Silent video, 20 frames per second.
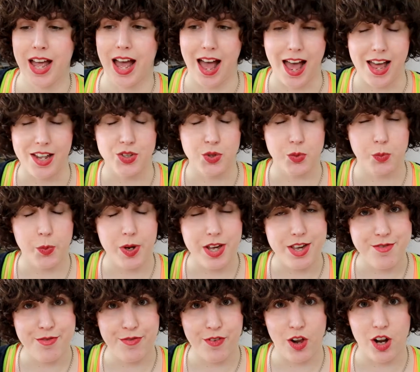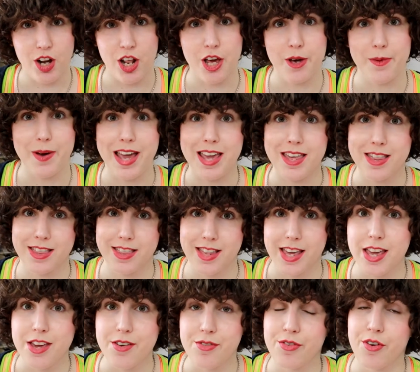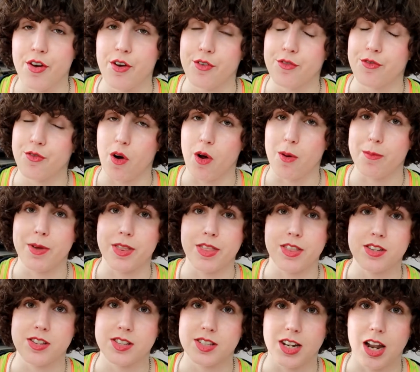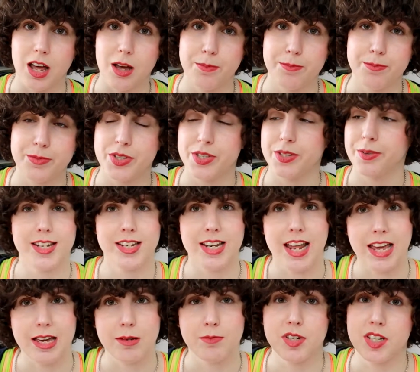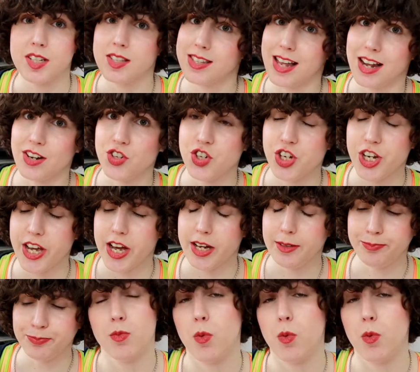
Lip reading: And we follow a thief from the slums named Sanchia.